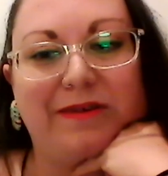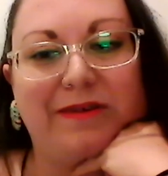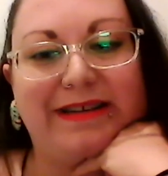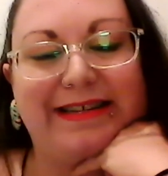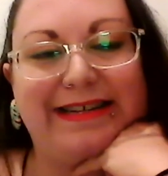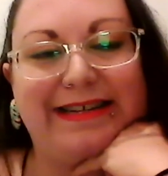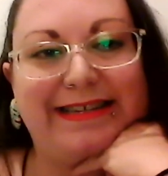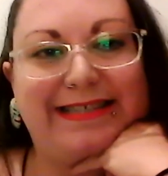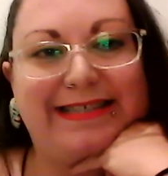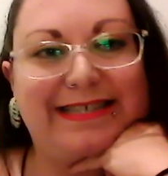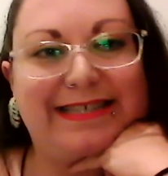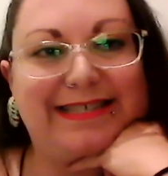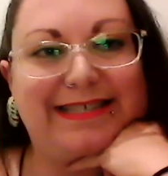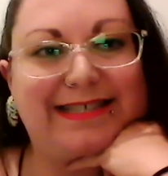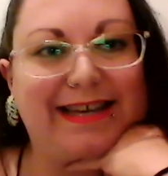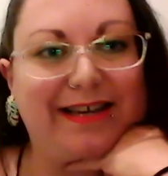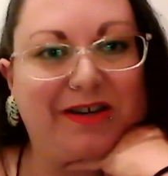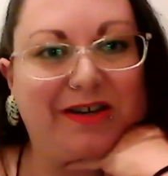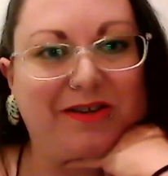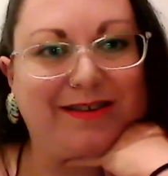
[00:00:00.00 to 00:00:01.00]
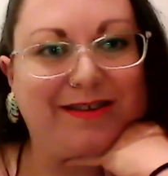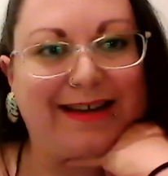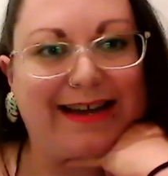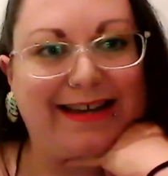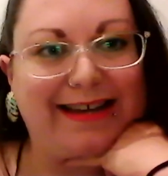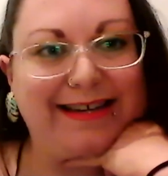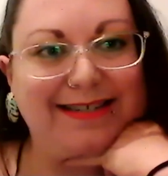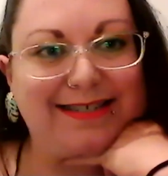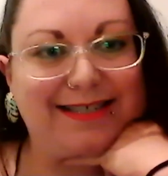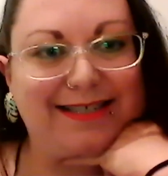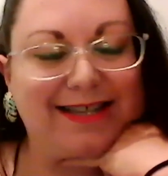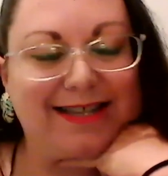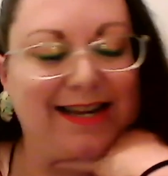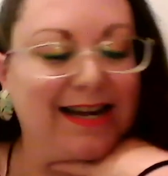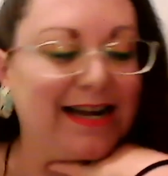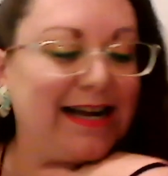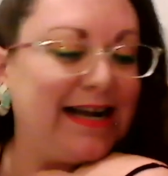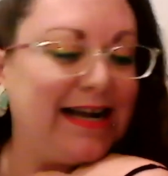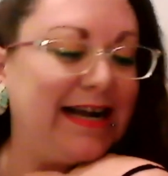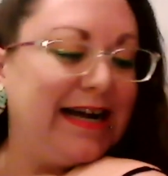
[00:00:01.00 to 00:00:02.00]
we need to say goodnight.
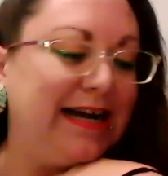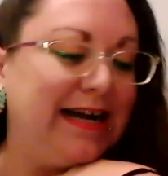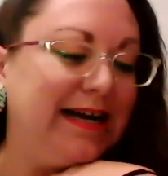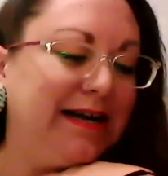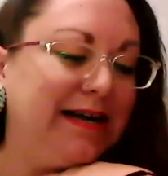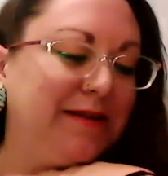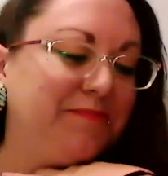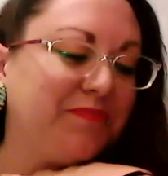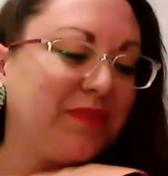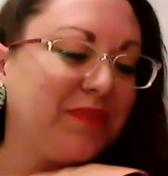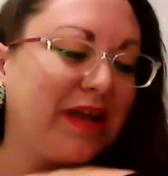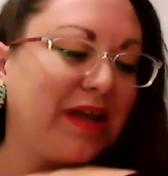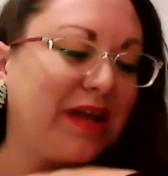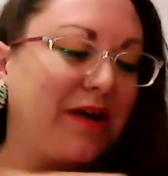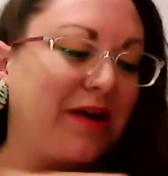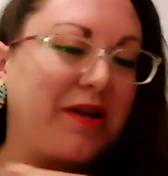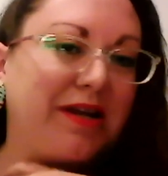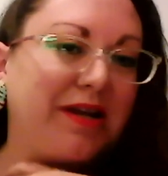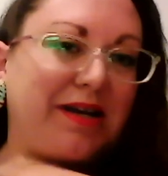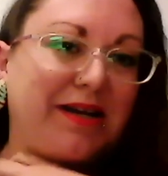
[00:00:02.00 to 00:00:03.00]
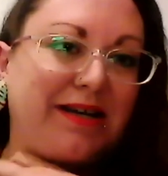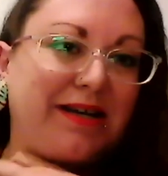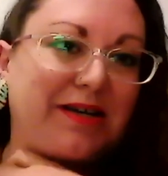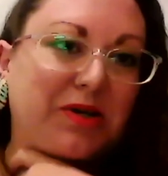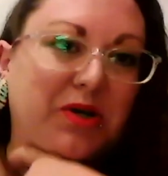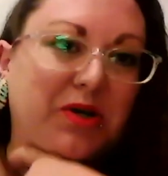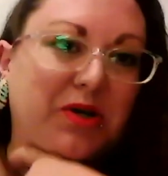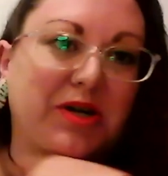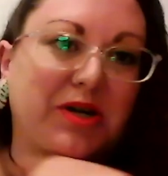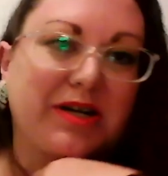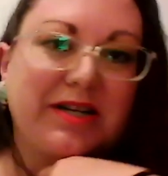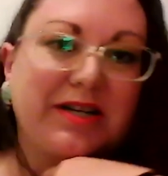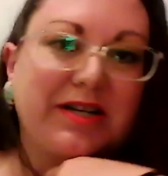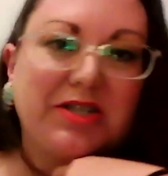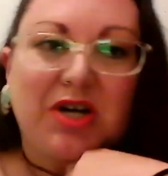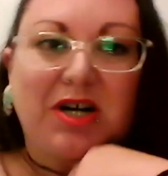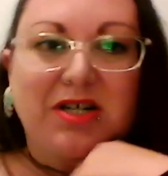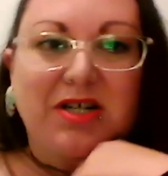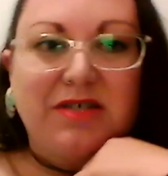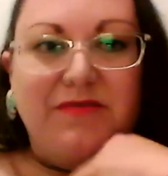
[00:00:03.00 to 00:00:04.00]
I want to
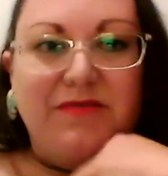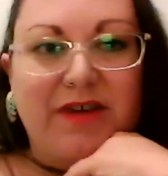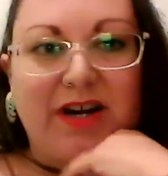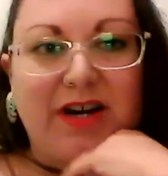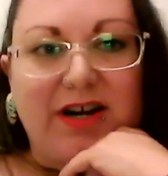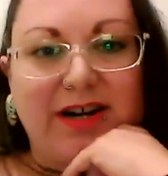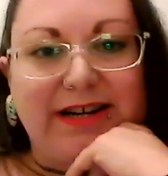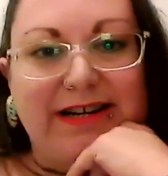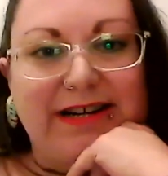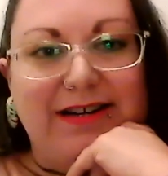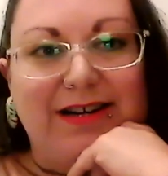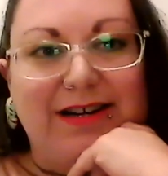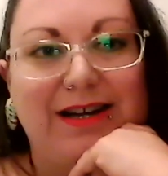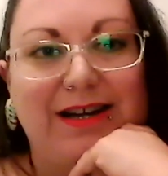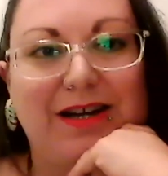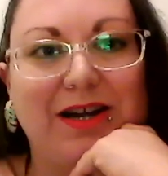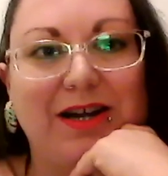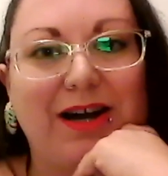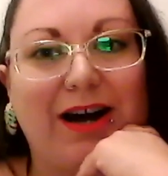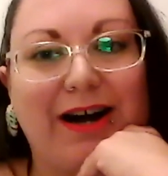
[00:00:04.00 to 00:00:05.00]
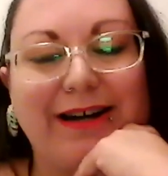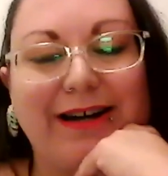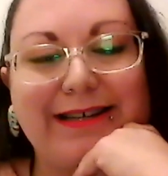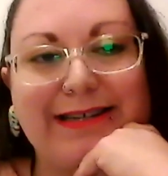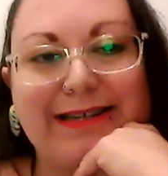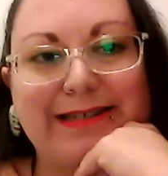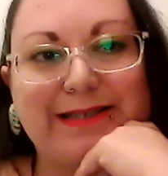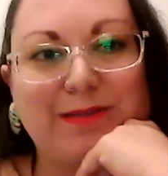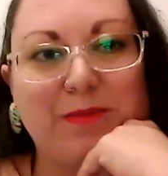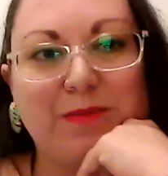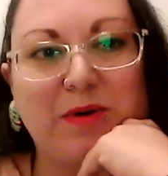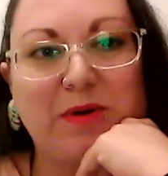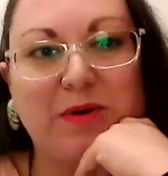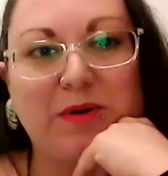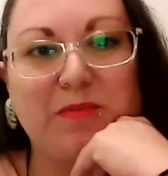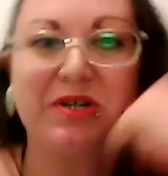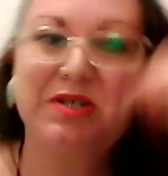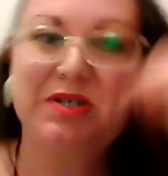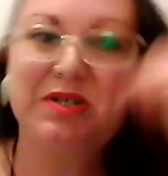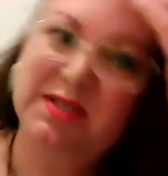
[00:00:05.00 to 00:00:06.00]
encourage all of our audience
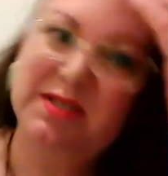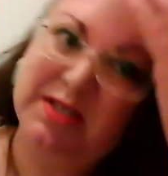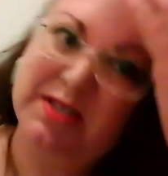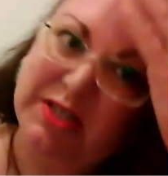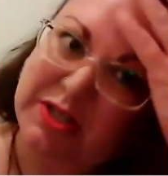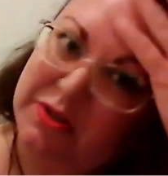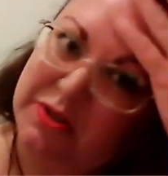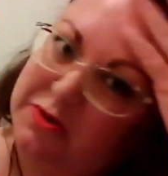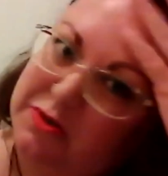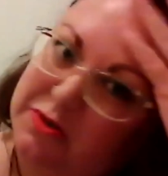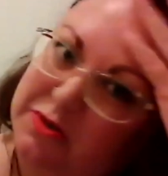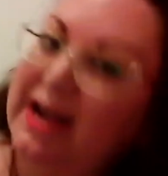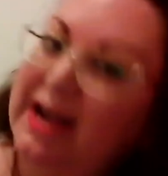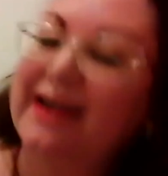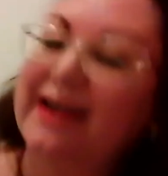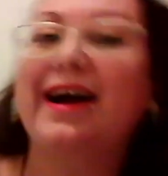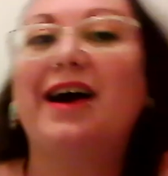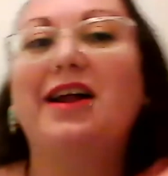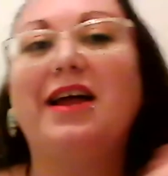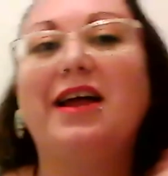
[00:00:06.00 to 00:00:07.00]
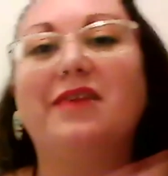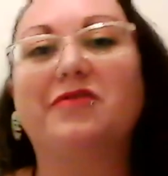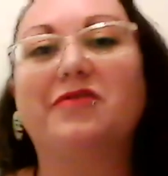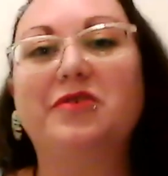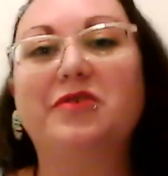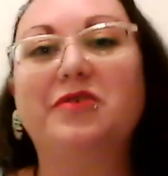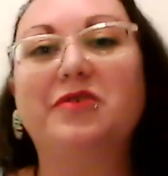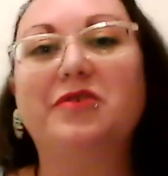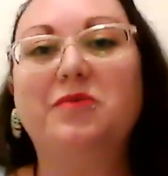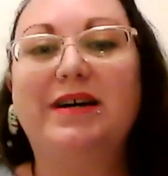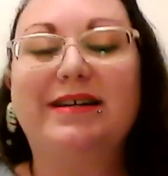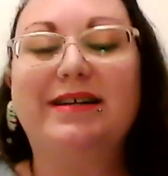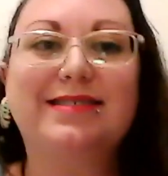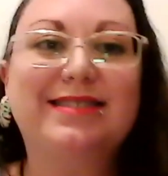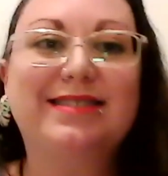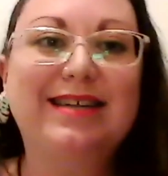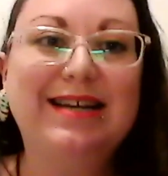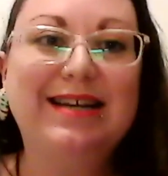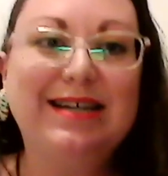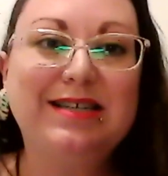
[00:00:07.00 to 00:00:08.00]
members to check out
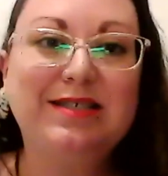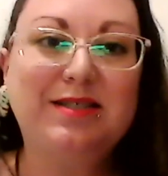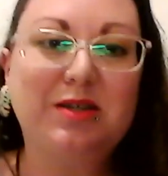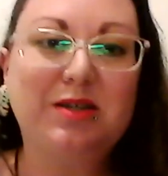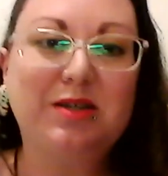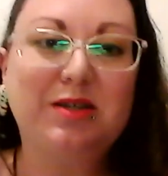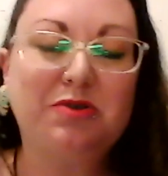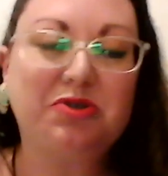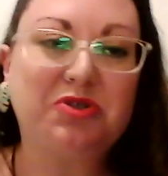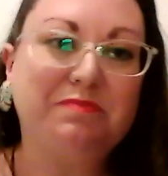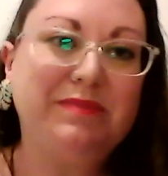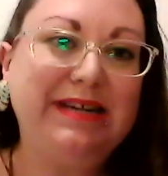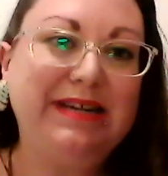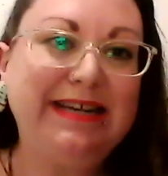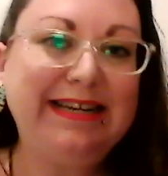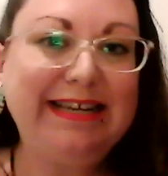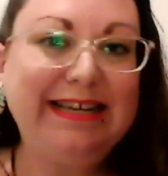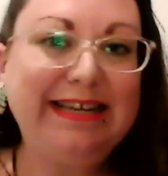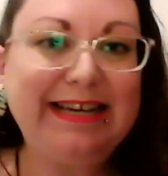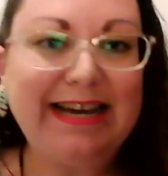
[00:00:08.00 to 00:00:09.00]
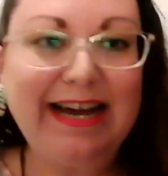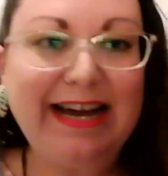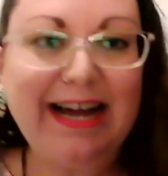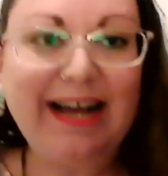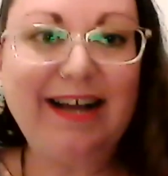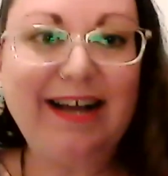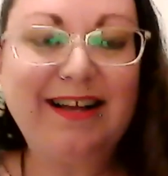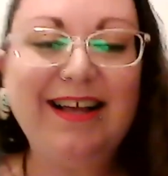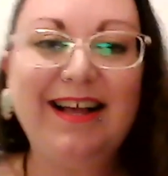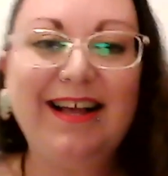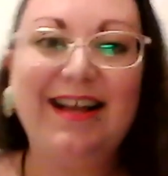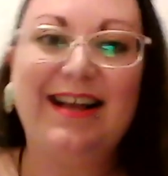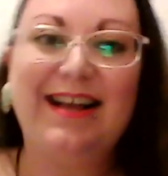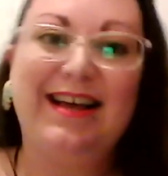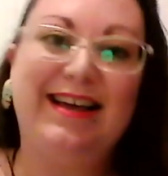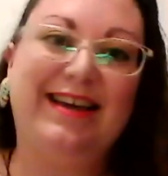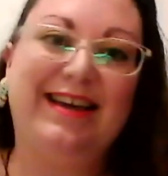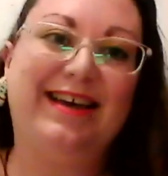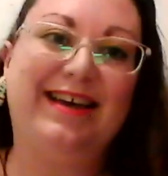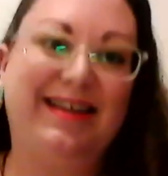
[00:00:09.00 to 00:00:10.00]
everyone's social media
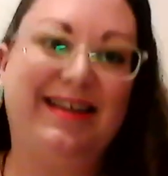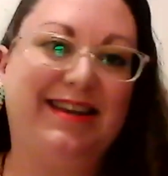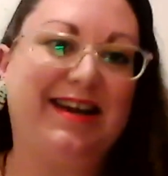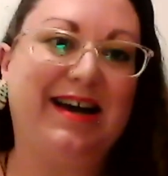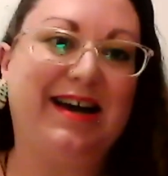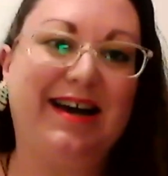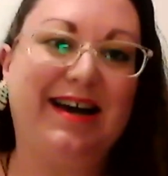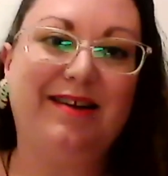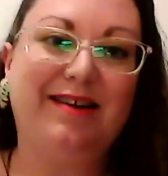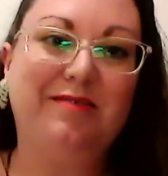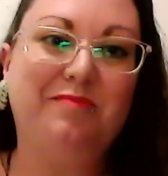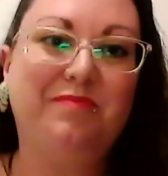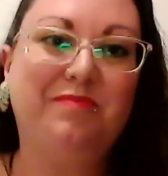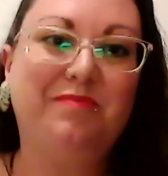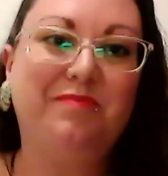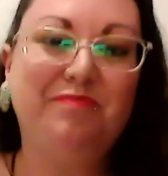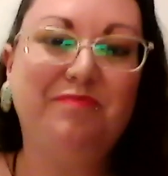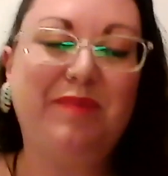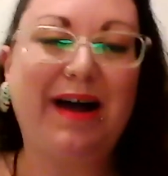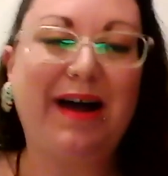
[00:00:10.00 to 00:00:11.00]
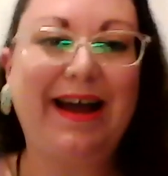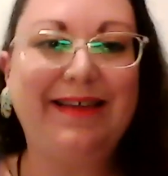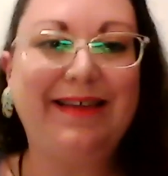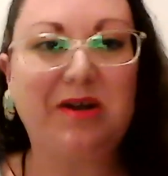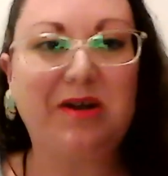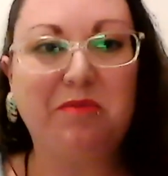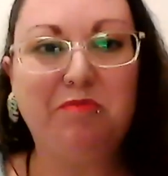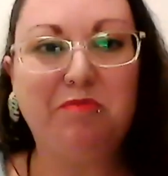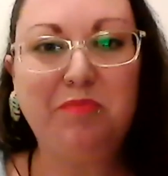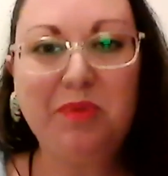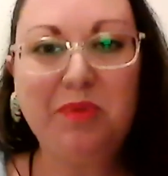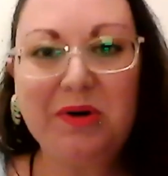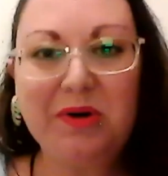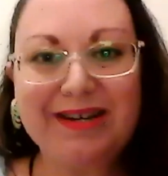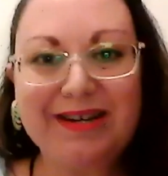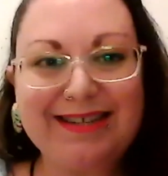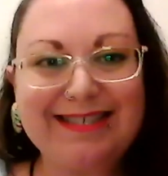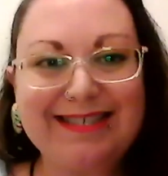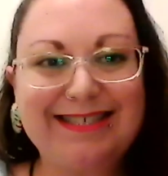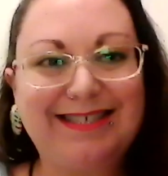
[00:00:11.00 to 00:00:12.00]
and buy their
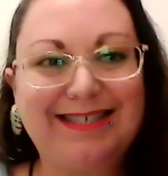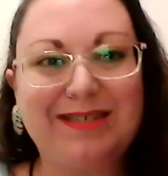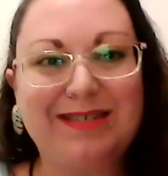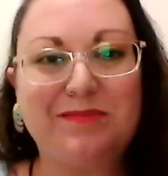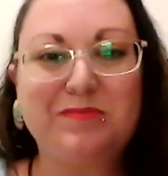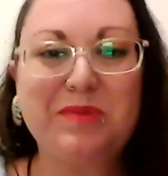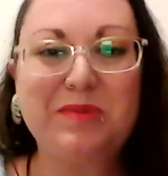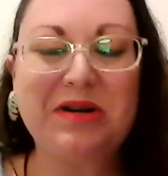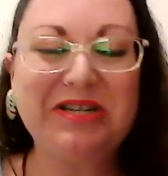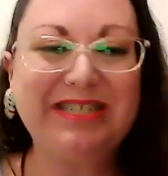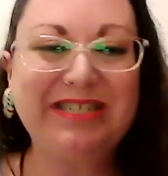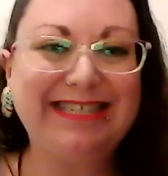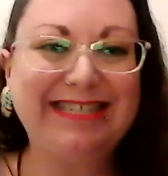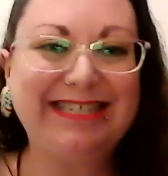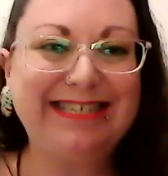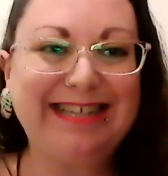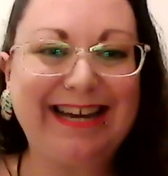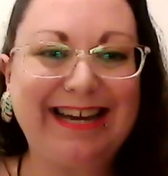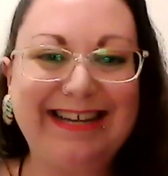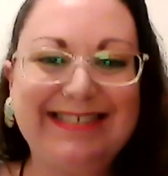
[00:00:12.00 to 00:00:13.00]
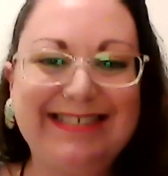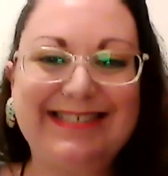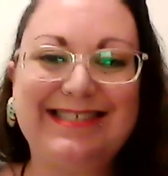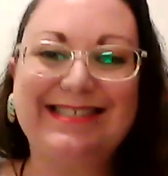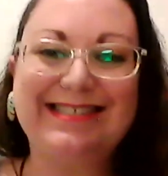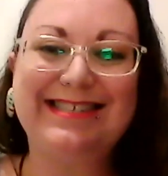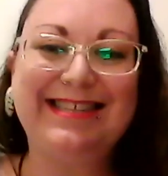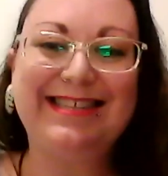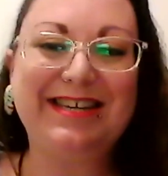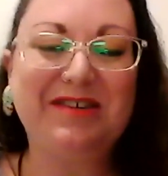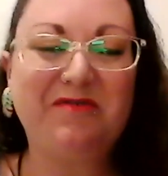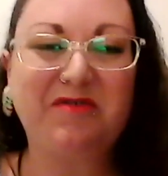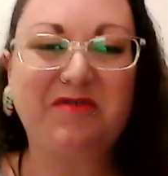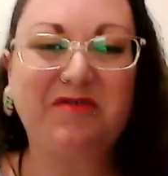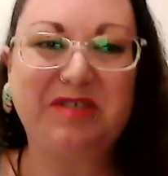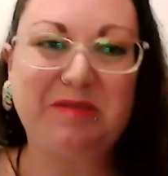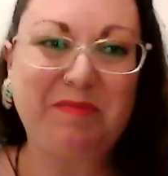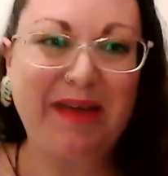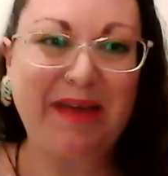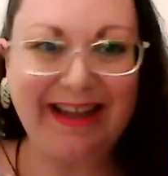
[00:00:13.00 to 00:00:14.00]
books and merchandise and give
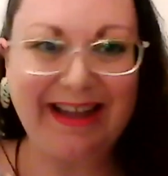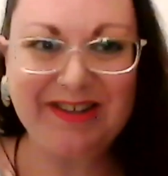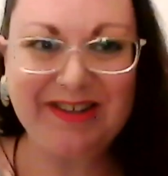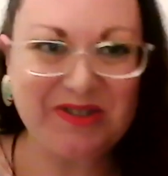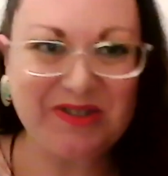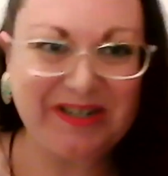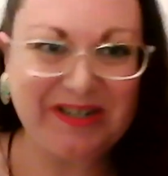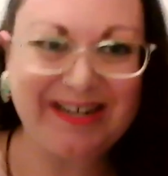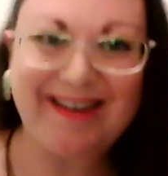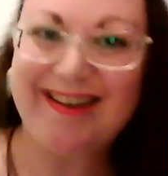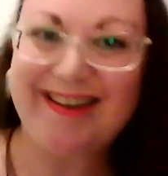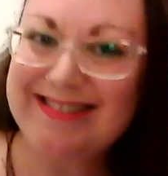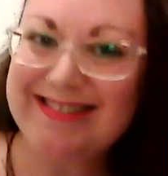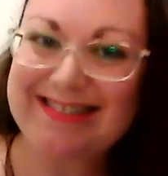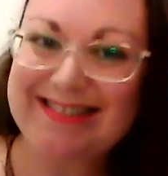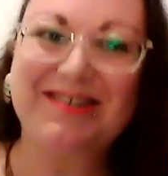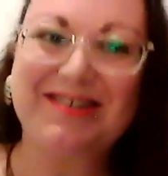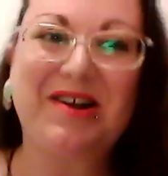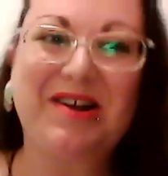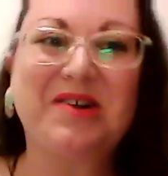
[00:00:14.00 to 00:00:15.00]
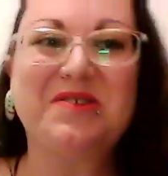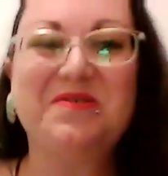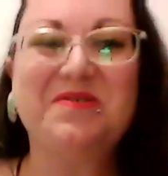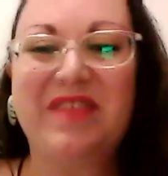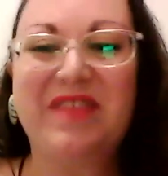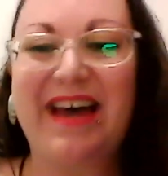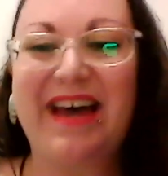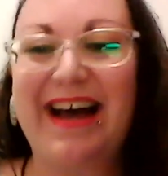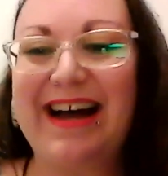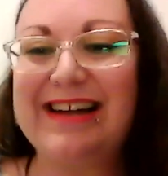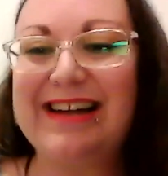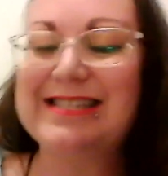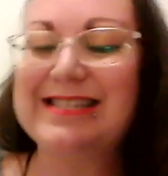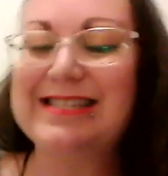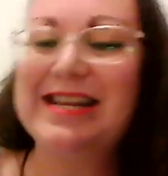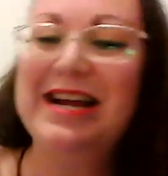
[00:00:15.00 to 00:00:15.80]
to Patreons and all of that.